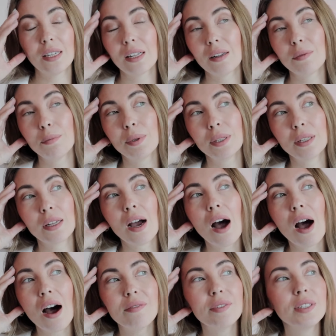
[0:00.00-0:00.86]
I've been
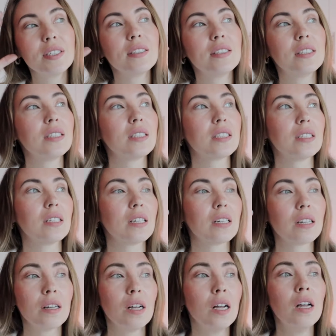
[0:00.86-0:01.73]
having this
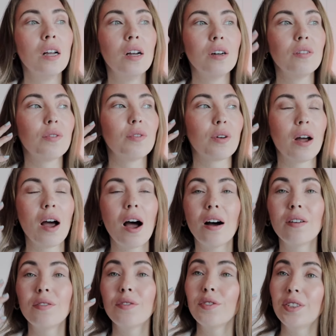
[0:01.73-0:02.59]
like for
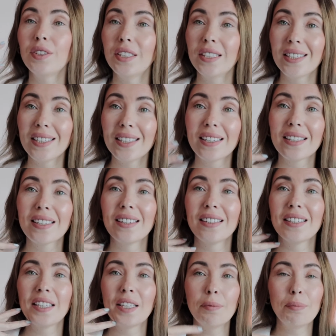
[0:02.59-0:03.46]
half year,
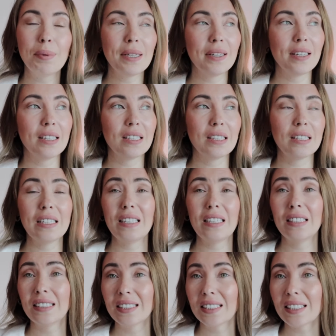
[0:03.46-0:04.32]
keeping it
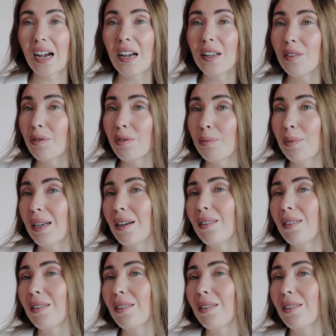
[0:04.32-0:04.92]
inside of me.